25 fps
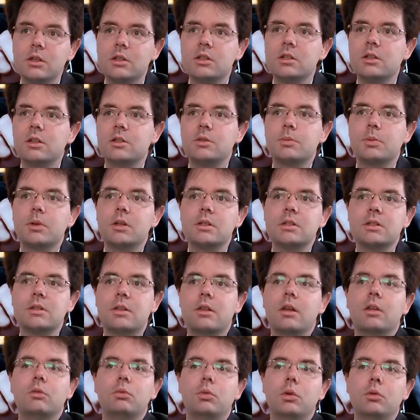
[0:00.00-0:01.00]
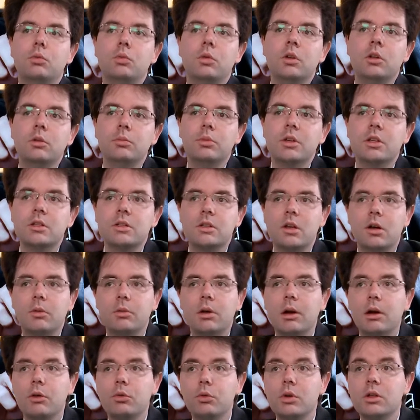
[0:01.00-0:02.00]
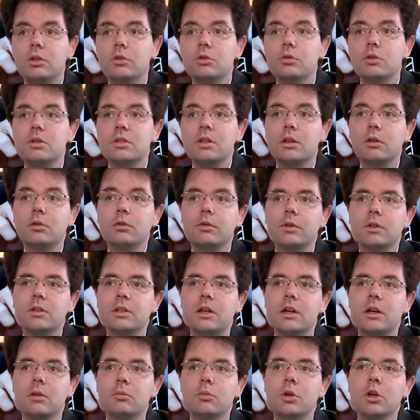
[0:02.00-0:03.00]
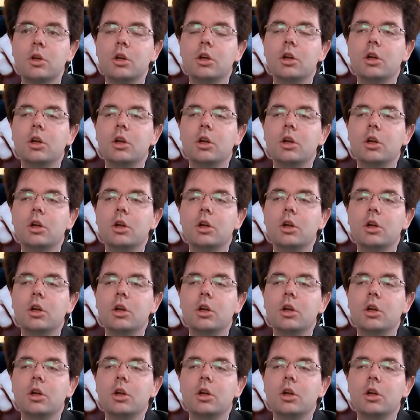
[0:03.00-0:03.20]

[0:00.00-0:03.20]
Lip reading: It's a space that we will be somehow reducing over time,